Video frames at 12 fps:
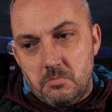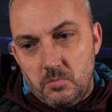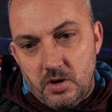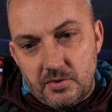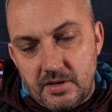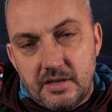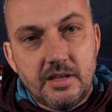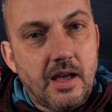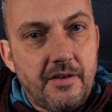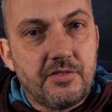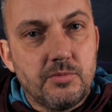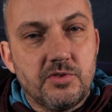well, you, you
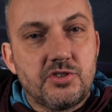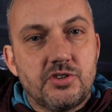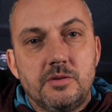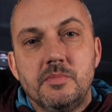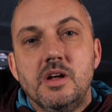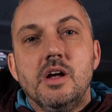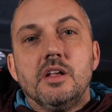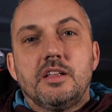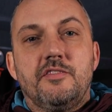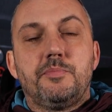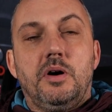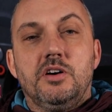have to assume
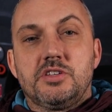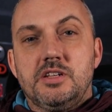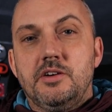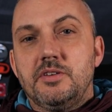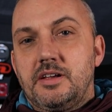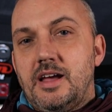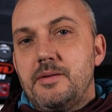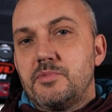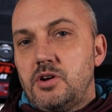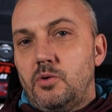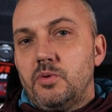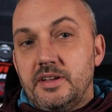that if Barcelona came
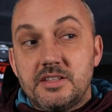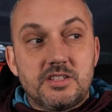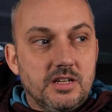calling,